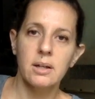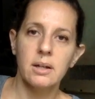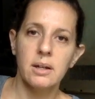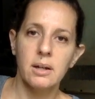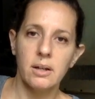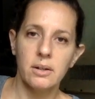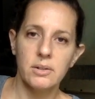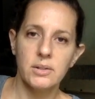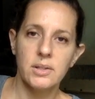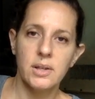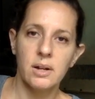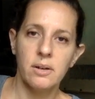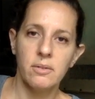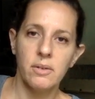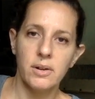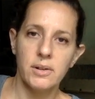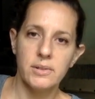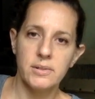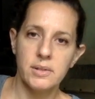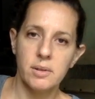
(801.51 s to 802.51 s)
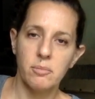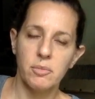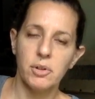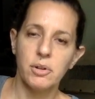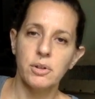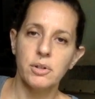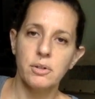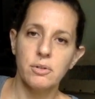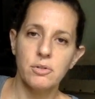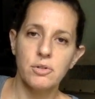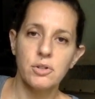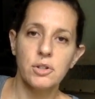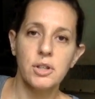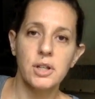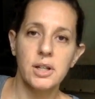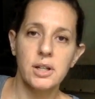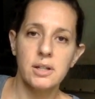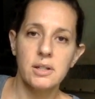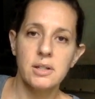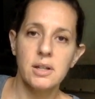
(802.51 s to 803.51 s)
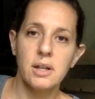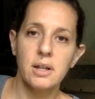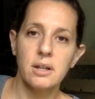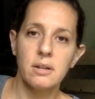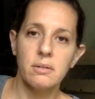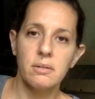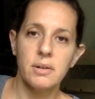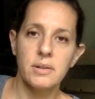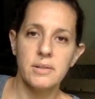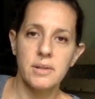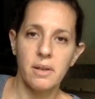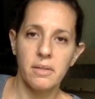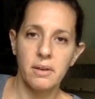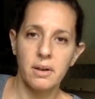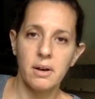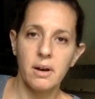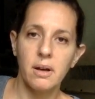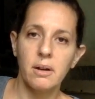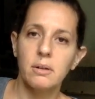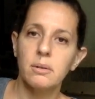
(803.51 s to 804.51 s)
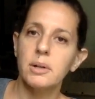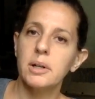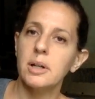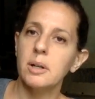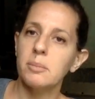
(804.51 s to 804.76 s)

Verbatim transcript: Colors that are very similar, usually contiguous on the color wheel,